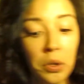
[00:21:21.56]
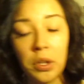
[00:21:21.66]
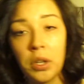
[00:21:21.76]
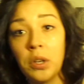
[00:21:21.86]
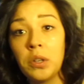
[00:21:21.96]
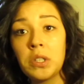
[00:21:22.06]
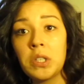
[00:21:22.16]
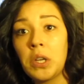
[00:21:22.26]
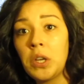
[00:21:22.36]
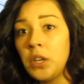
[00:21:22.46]
think you can
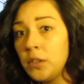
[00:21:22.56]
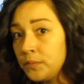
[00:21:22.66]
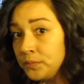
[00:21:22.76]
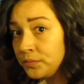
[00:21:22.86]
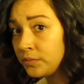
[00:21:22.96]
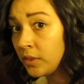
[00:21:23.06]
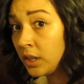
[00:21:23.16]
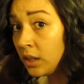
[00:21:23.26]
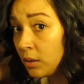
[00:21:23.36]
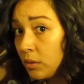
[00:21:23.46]
see
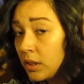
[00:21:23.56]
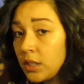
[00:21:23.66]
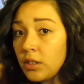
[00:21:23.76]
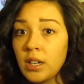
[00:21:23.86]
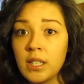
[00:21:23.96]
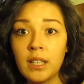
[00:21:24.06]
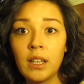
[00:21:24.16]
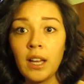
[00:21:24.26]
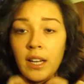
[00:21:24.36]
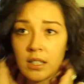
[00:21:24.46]
with this crazy
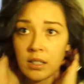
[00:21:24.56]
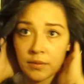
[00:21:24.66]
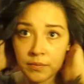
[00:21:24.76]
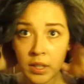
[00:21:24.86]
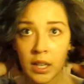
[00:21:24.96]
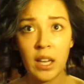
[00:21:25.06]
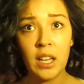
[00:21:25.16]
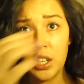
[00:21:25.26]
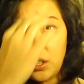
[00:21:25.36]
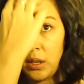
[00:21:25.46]
light.
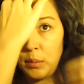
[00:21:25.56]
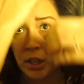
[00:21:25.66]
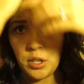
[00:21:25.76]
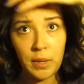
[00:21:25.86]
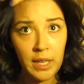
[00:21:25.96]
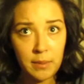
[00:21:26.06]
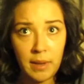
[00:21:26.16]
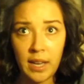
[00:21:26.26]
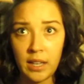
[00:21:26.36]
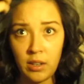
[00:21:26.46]
You can pin your bangs
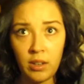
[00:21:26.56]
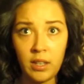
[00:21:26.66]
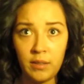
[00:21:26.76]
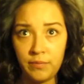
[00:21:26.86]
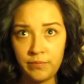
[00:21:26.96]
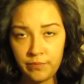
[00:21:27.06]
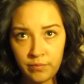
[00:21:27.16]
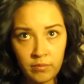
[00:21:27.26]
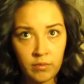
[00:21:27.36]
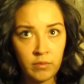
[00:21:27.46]
back. You can
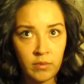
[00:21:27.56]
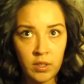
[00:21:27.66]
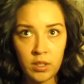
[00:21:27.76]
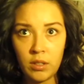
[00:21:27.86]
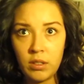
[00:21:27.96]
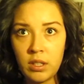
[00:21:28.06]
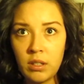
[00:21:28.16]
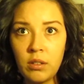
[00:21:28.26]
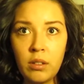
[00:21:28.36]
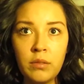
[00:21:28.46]
do this
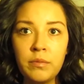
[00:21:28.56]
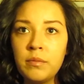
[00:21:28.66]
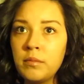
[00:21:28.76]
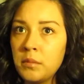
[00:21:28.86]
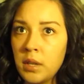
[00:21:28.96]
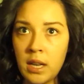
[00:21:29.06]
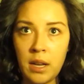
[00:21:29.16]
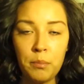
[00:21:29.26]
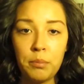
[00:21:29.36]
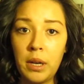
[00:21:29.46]
little
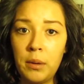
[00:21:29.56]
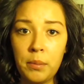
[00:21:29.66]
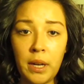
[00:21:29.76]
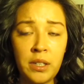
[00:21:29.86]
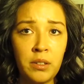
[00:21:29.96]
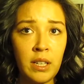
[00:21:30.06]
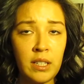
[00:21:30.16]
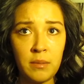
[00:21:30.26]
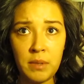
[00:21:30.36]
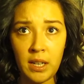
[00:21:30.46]
bump. I do that
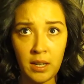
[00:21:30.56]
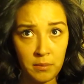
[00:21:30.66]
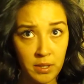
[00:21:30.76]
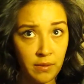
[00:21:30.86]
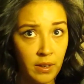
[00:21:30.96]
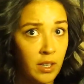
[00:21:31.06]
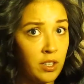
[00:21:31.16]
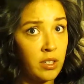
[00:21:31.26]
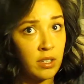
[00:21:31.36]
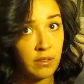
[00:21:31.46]
sometimes if I
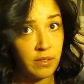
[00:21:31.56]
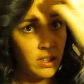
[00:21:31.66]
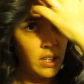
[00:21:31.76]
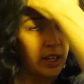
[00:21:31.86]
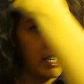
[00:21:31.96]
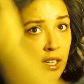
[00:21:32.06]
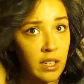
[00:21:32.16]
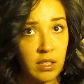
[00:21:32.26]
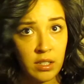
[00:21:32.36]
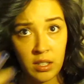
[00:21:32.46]
just feel like
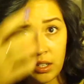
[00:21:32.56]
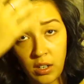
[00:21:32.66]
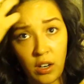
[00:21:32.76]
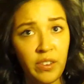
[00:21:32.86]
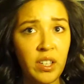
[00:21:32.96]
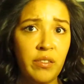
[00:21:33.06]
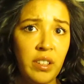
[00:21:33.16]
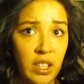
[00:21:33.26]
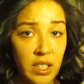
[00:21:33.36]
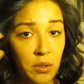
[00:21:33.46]
it. Or if I don't feel
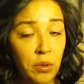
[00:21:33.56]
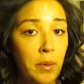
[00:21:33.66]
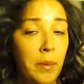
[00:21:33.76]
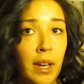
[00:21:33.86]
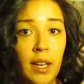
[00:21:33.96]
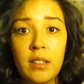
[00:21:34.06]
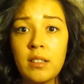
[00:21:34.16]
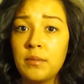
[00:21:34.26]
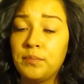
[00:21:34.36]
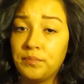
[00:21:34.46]
like dealing with my bangs.